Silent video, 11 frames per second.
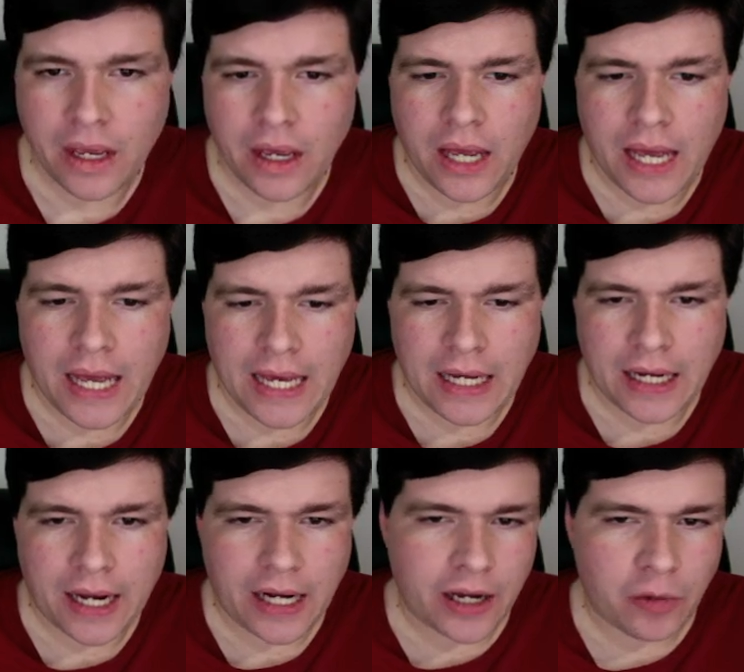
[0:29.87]
And I
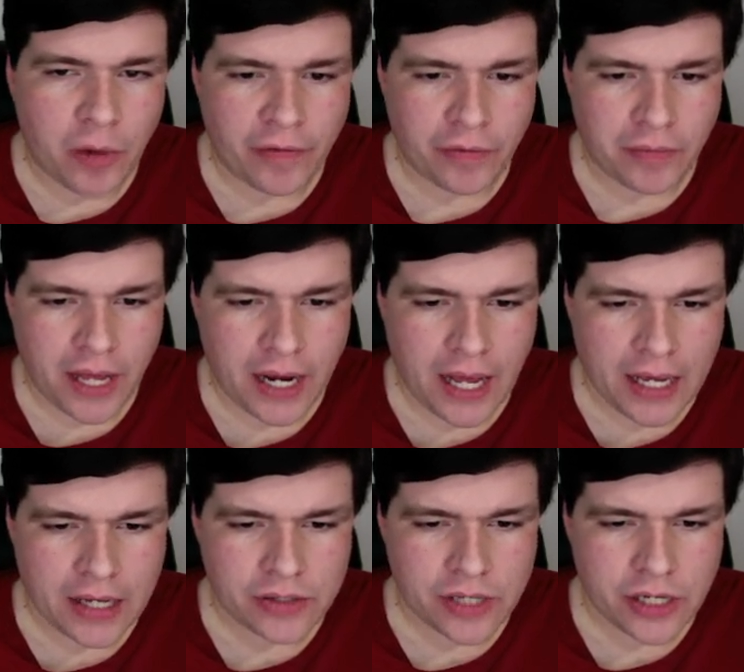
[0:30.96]
kind of got away from that
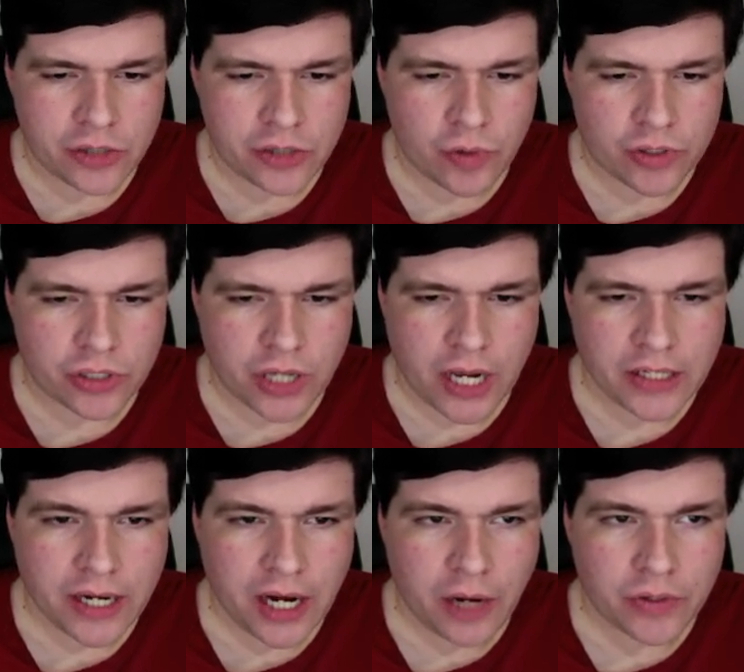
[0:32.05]
as it just wasn't
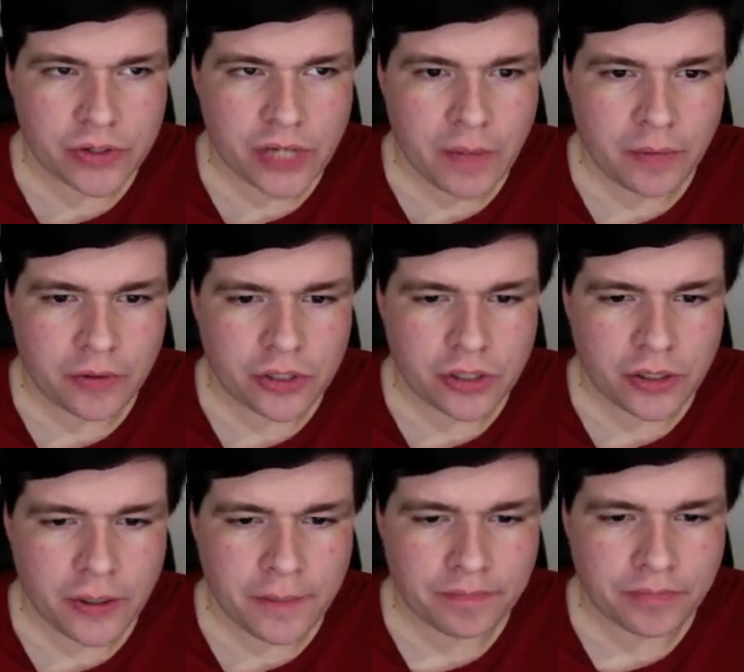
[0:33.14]
content I was able
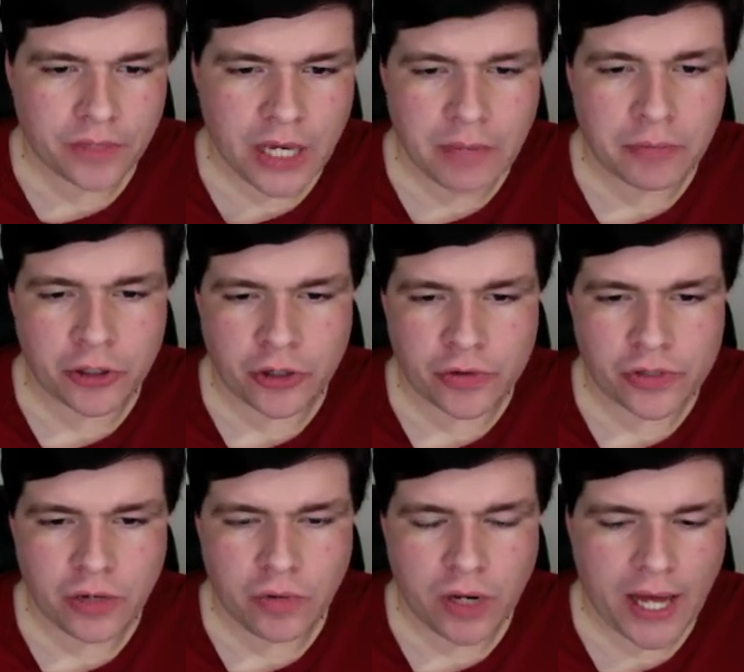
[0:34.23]
to keep
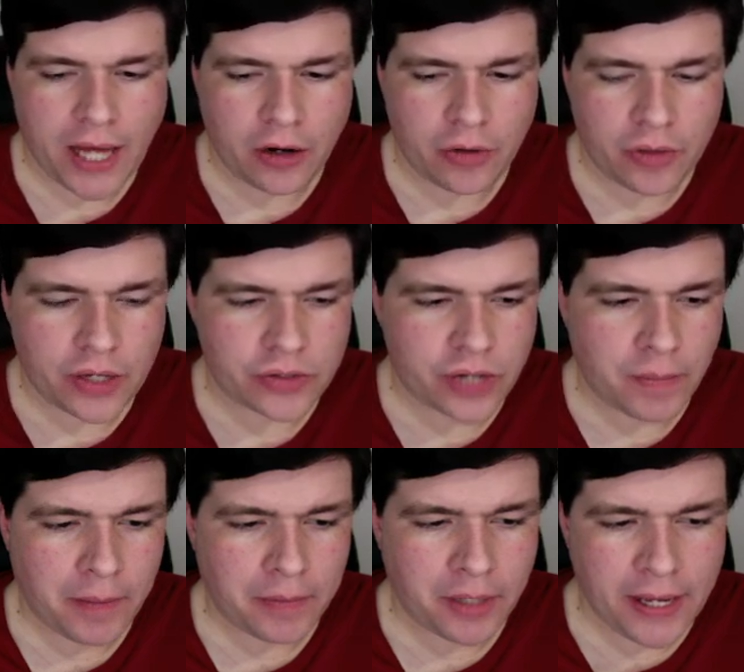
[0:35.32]
producing while I had other things on
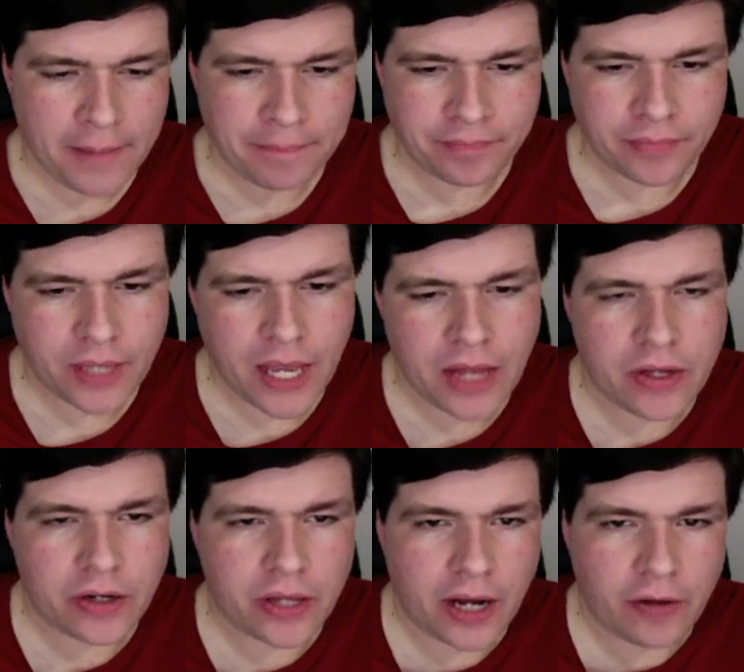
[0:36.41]
my plate. And
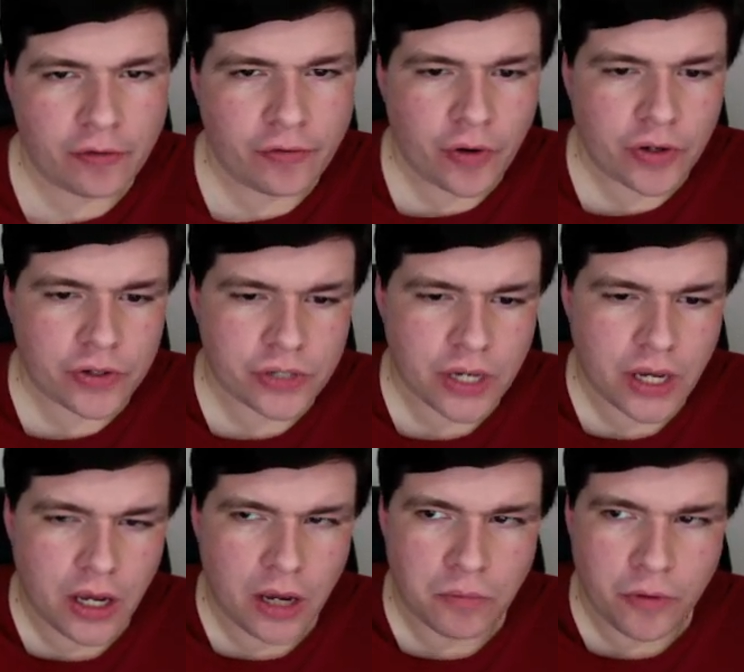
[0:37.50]
then kind of focus
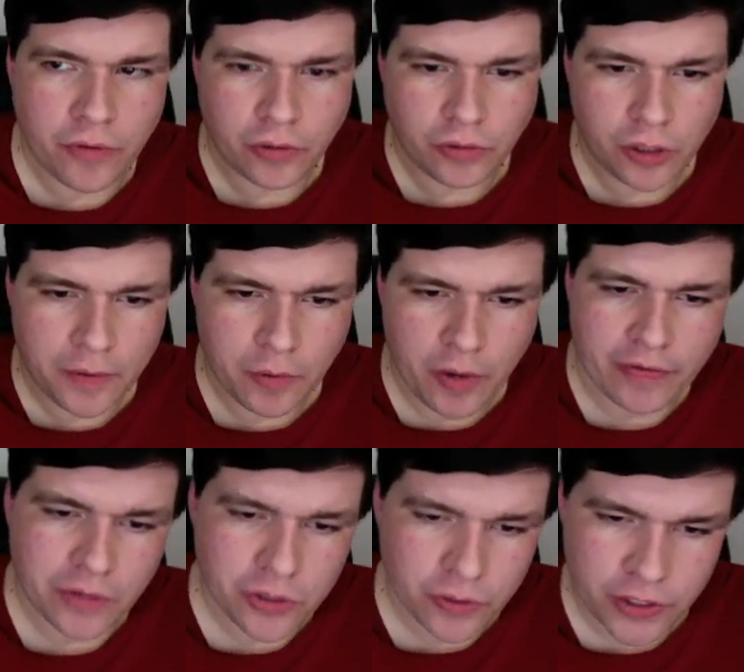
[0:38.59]
moved a little bit away
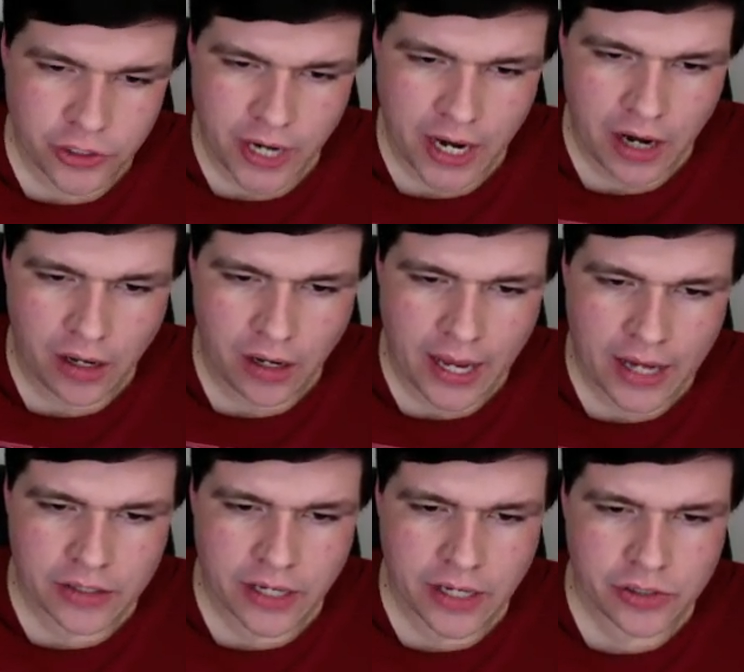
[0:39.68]
from the Zoids channel
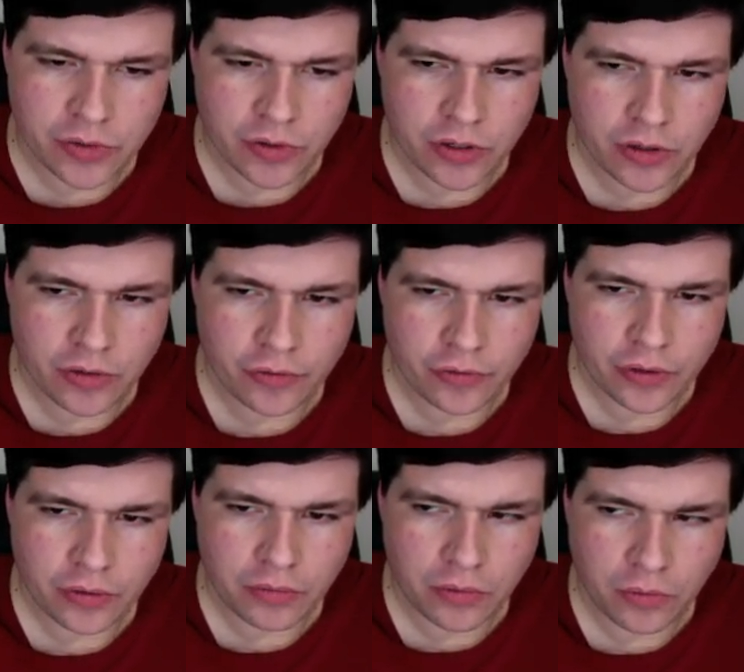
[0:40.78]
as I sort of
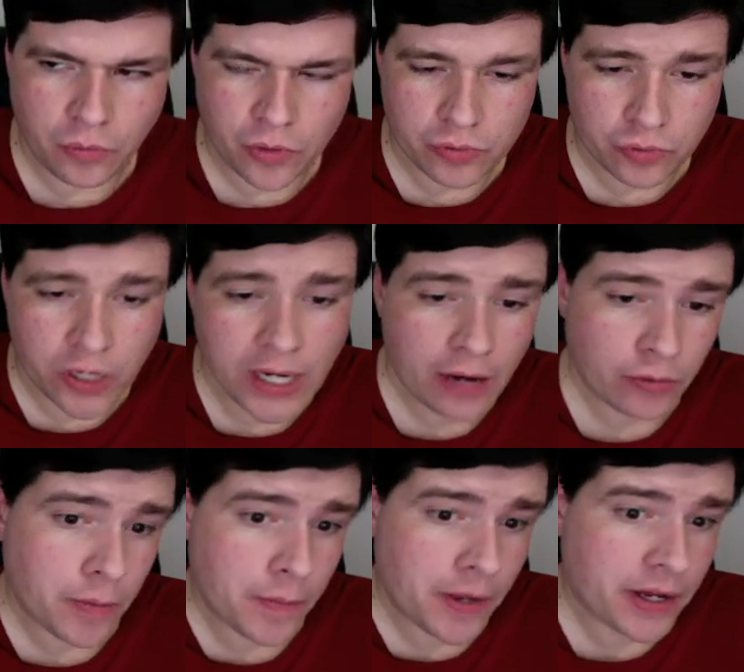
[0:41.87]
was running out of
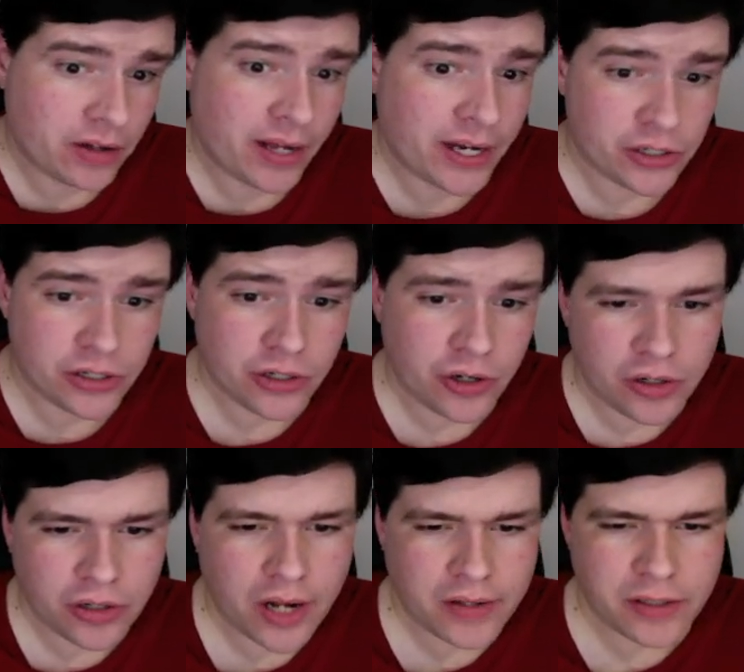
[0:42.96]
room in my collection and
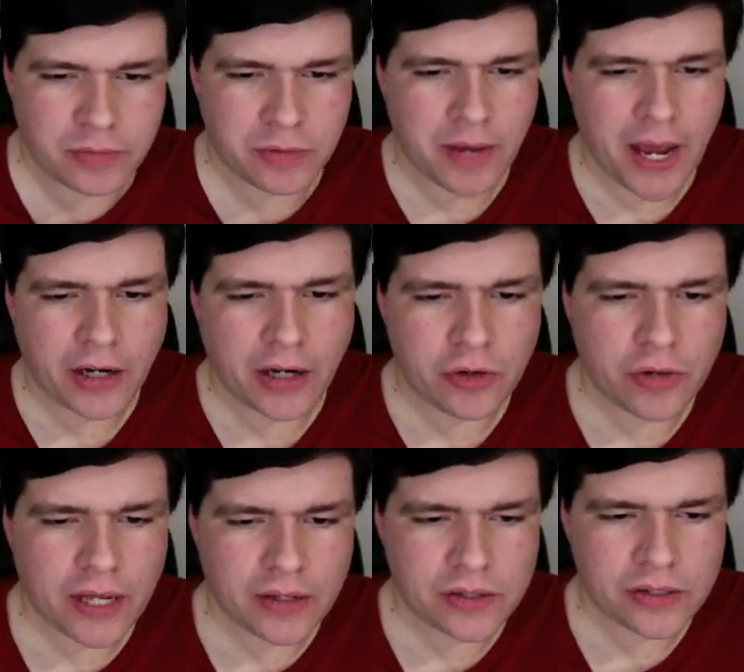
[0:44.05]
couldn't constantly be buying new
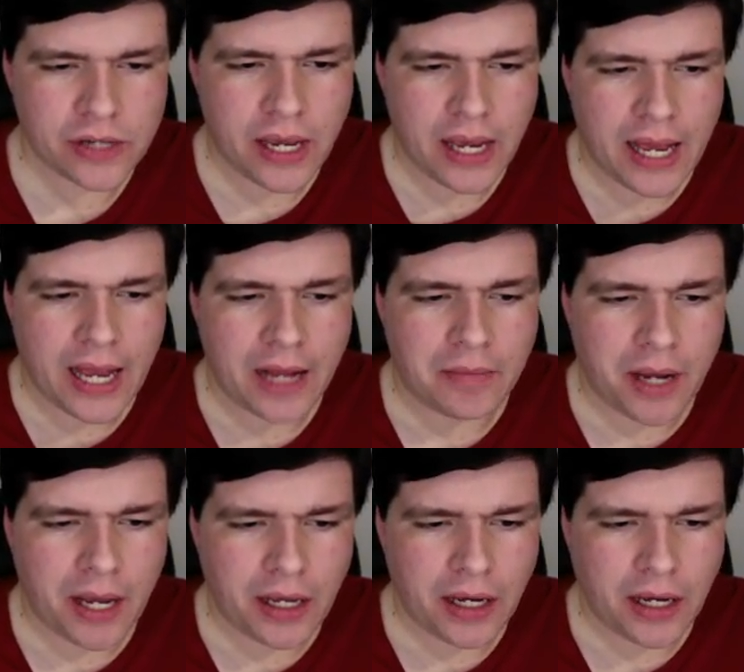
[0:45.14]
kits. And
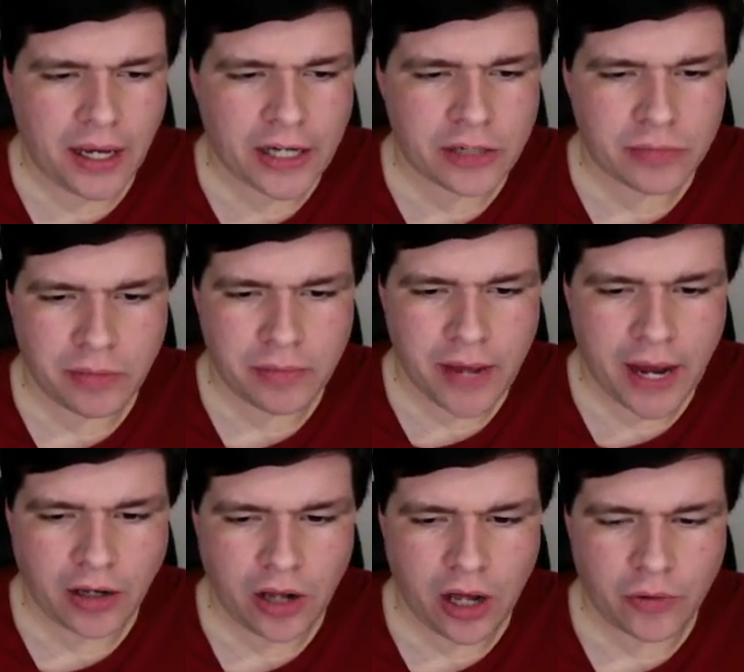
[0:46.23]
my HMM
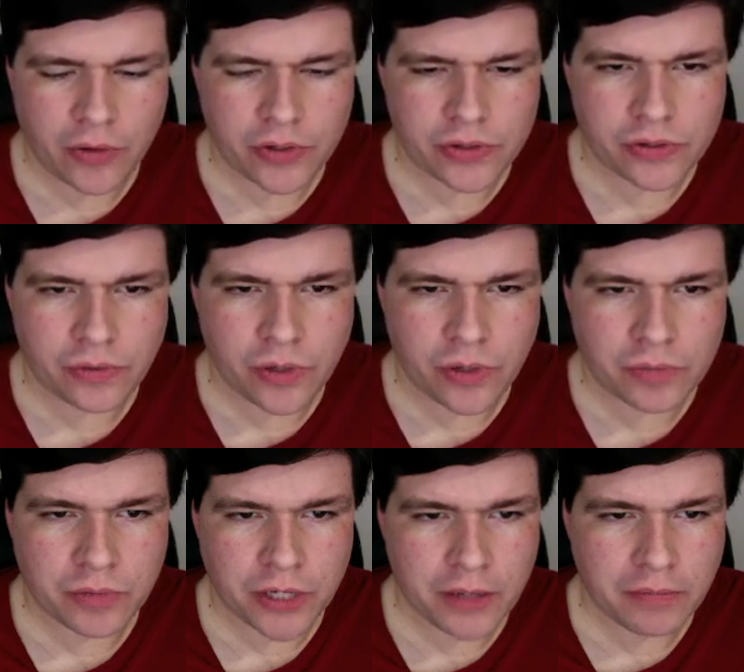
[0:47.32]
backlog was
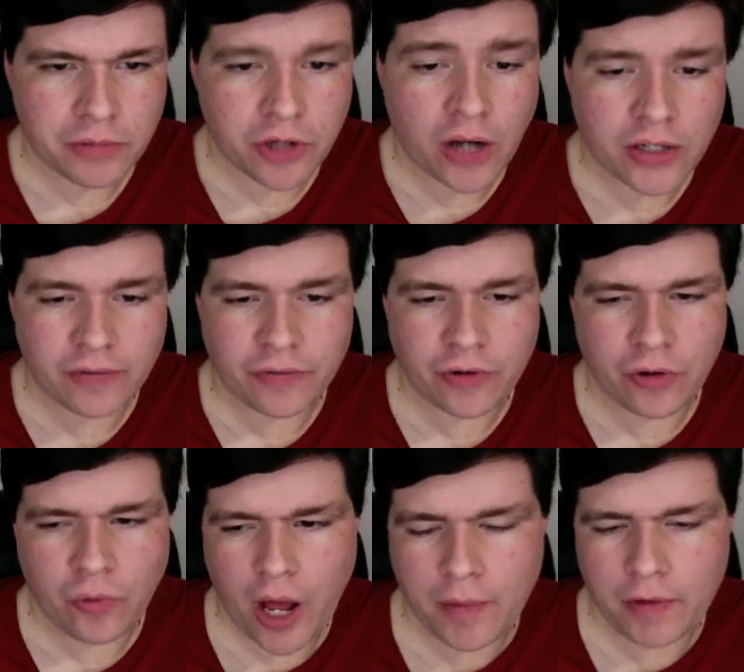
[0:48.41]
pretty daunting for a
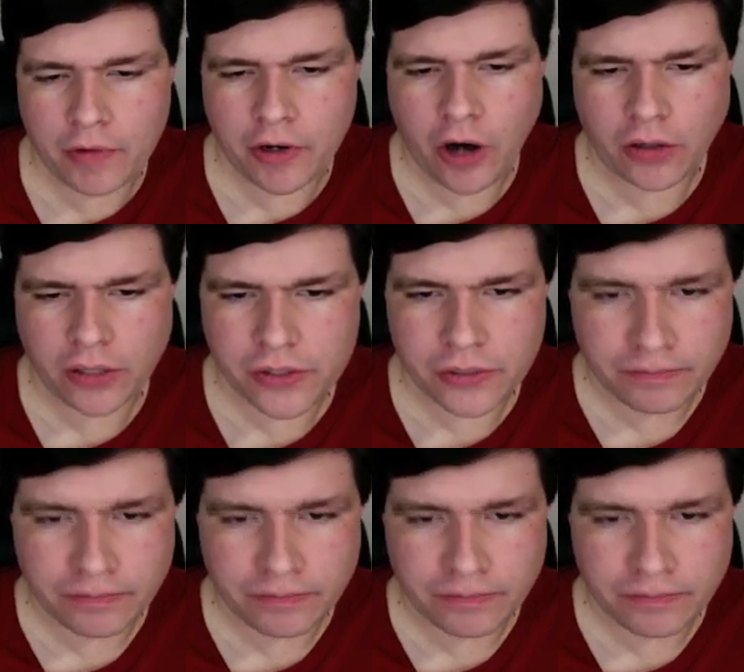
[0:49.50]
while. But regardless,